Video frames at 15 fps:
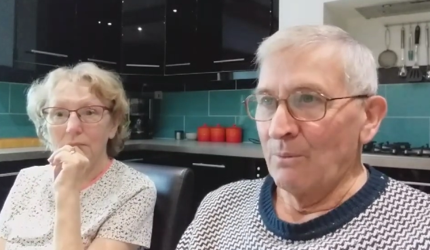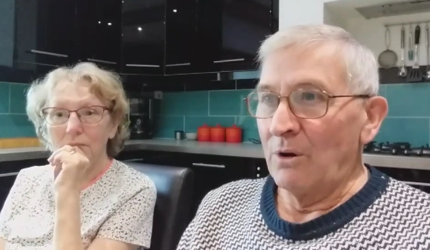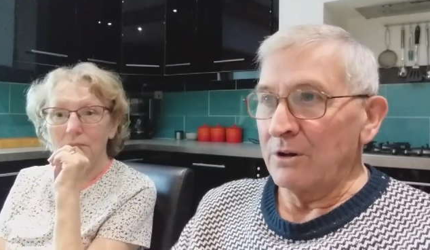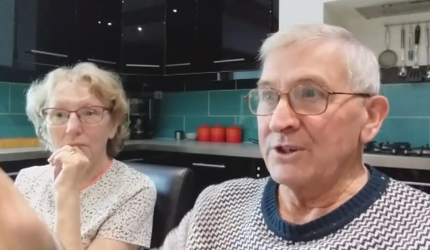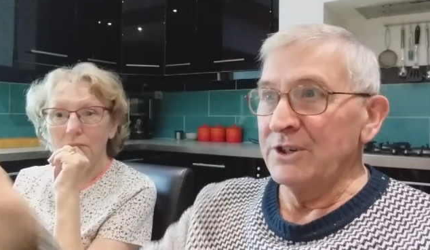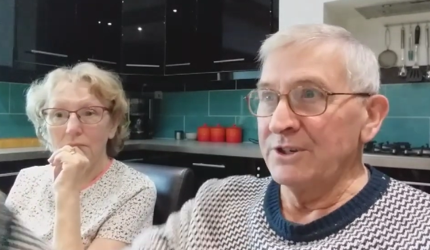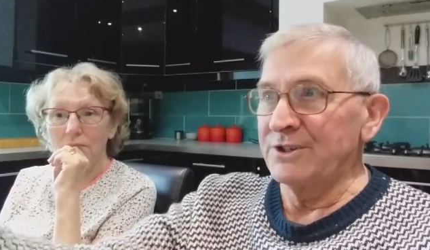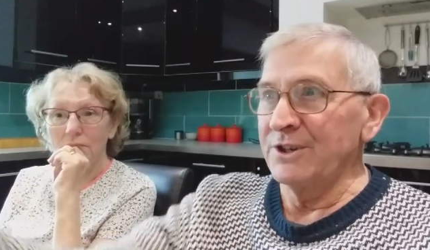
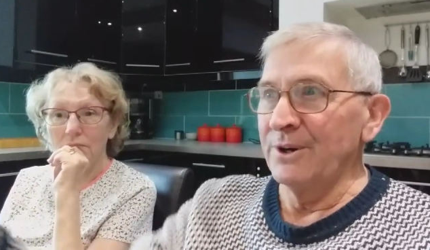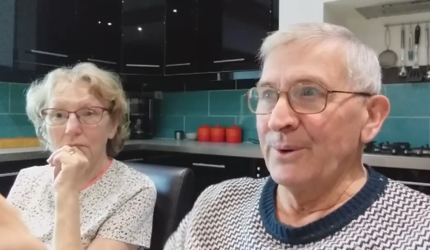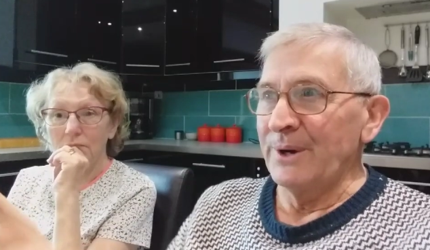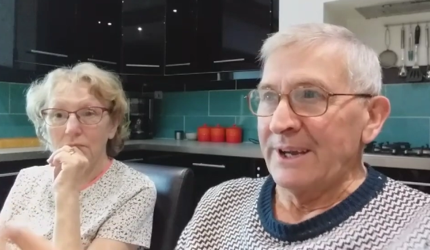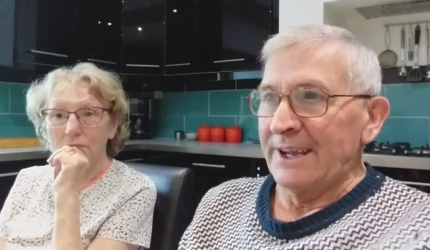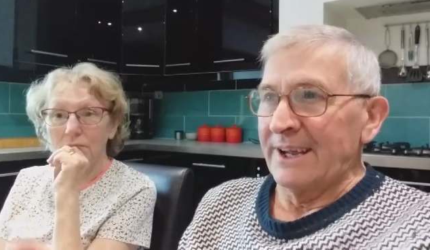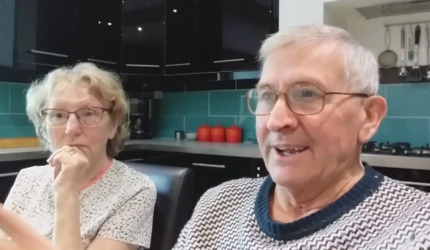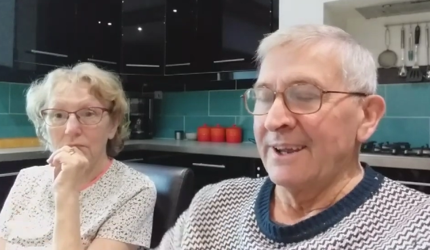Speaker 1: What you're
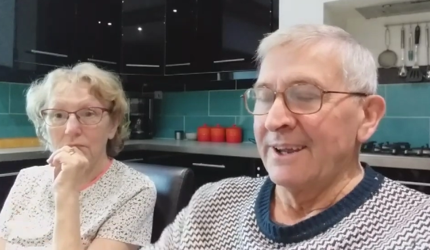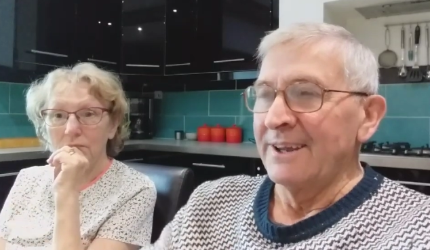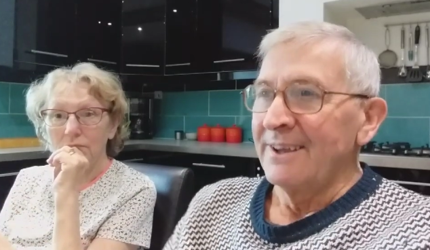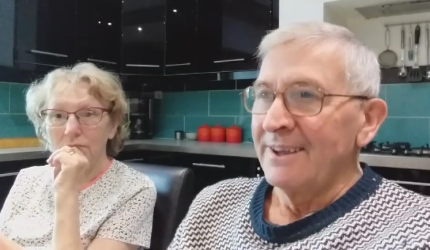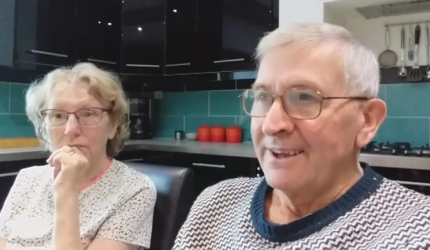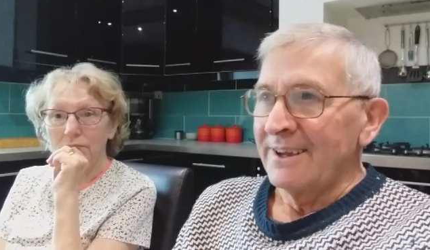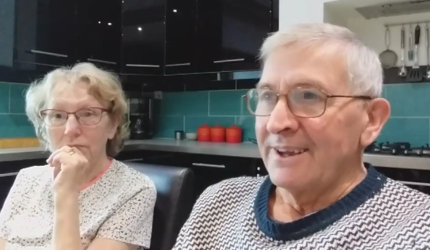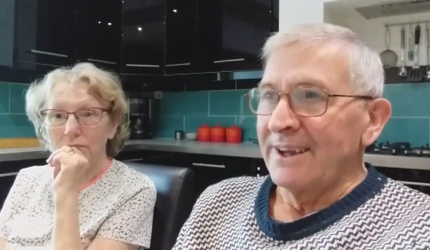doing
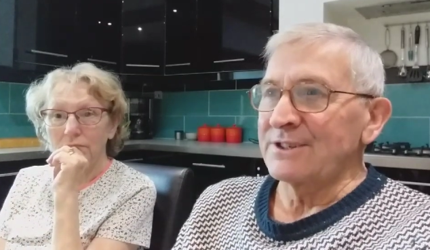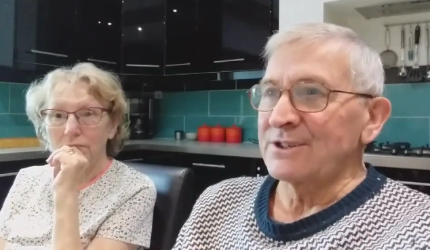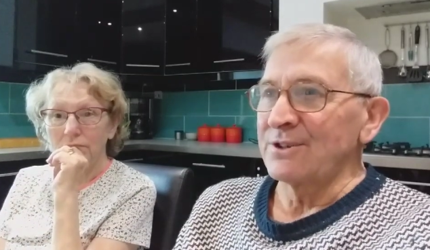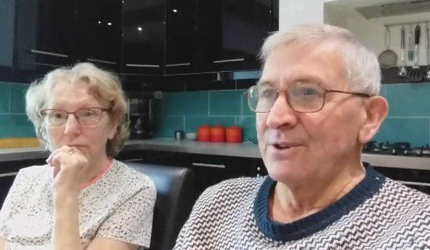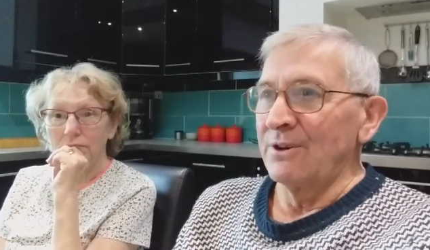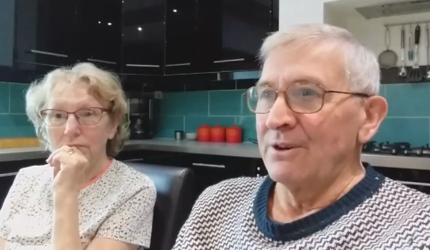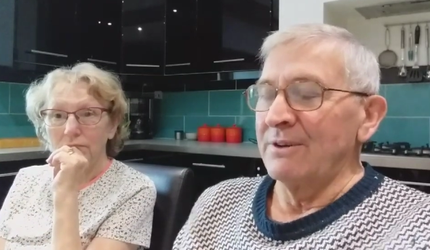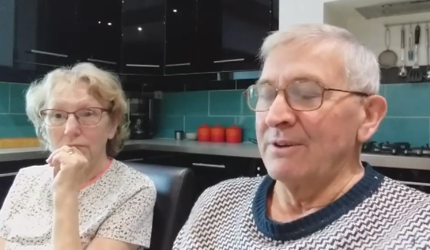
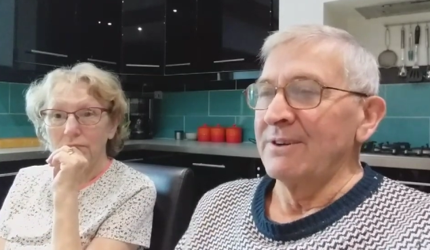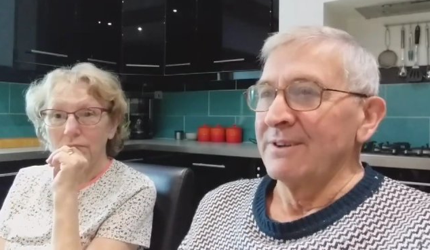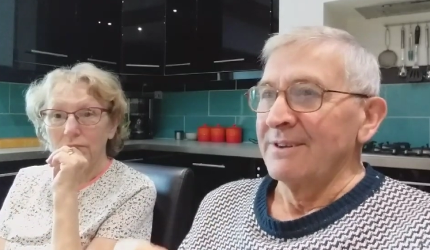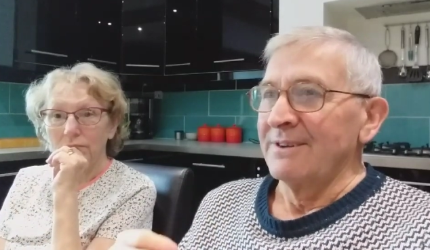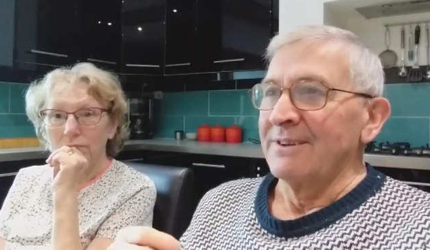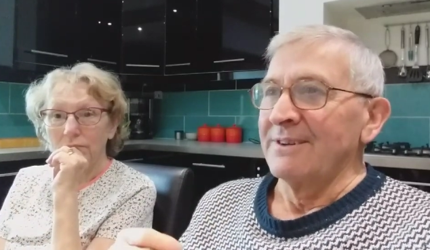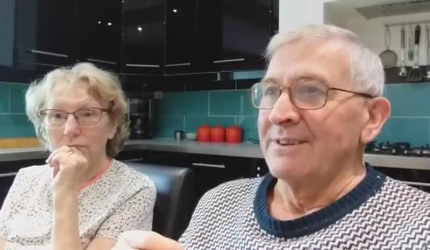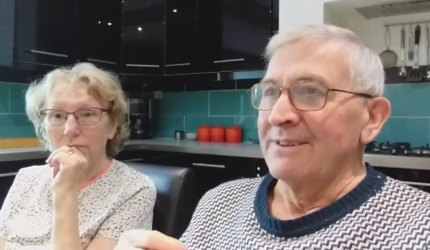is not